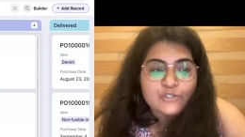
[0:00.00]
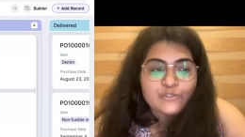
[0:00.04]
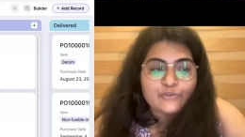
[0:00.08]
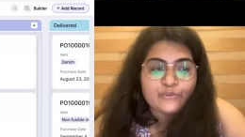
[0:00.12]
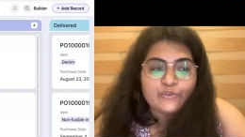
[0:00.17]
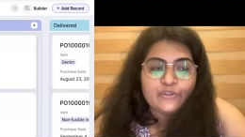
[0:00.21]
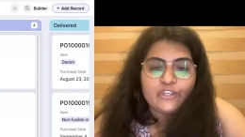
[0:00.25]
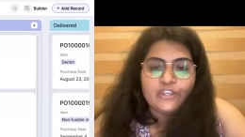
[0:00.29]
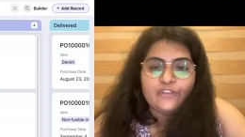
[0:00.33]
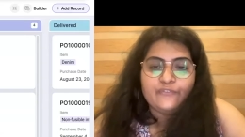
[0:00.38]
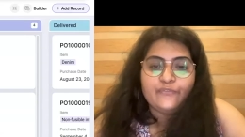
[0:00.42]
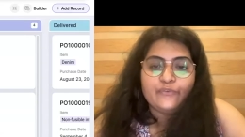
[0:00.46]
So
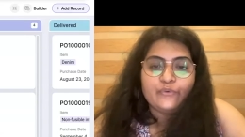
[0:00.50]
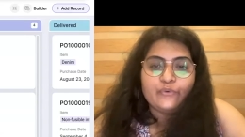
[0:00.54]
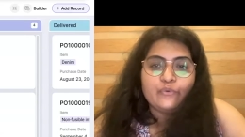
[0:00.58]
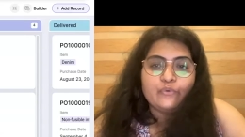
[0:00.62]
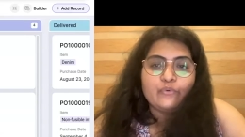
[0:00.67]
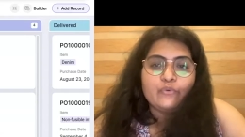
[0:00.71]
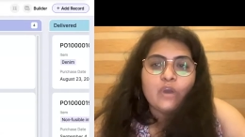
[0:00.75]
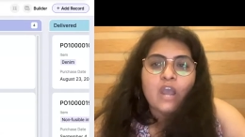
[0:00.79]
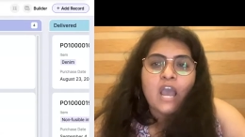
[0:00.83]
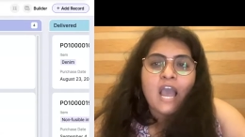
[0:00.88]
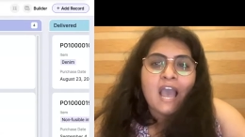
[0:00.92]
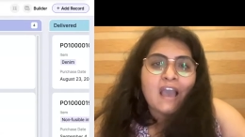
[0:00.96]
if
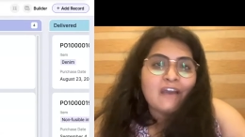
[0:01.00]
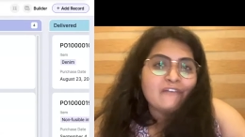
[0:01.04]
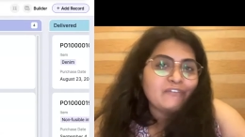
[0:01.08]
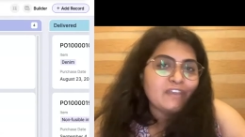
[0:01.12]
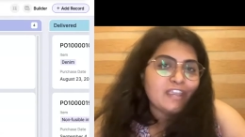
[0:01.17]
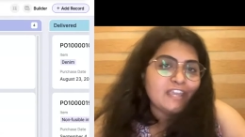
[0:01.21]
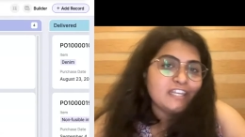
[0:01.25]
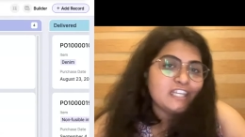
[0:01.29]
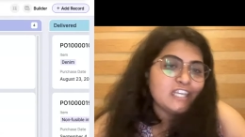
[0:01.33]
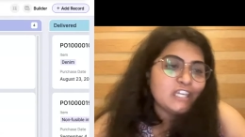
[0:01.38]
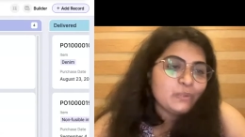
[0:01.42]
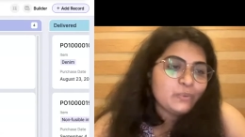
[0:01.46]
you have
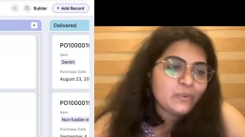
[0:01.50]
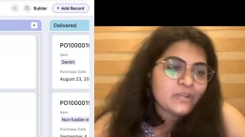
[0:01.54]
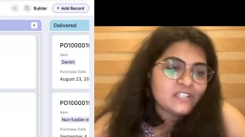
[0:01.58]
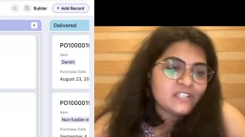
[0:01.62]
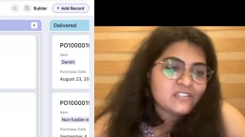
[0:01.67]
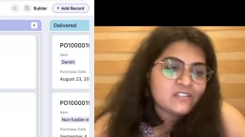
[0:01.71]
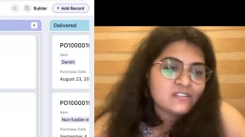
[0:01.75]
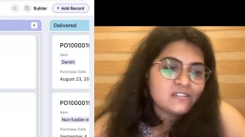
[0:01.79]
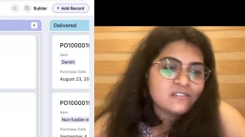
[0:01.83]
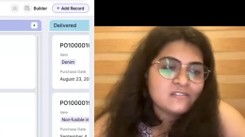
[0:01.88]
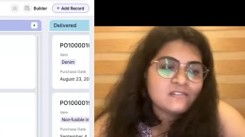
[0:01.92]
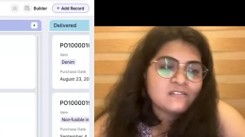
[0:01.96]
any
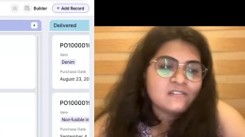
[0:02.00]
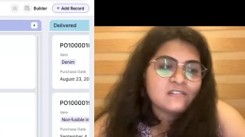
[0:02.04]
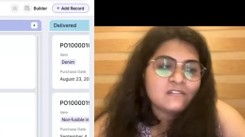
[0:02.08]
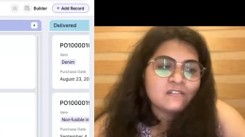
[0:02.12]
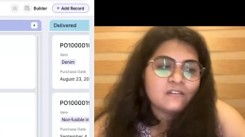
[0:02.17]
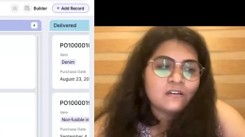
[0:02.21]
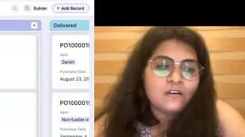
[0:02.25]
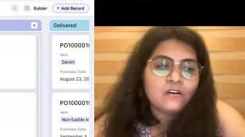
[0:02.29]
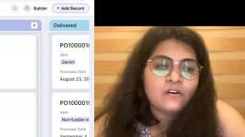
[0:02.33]
questions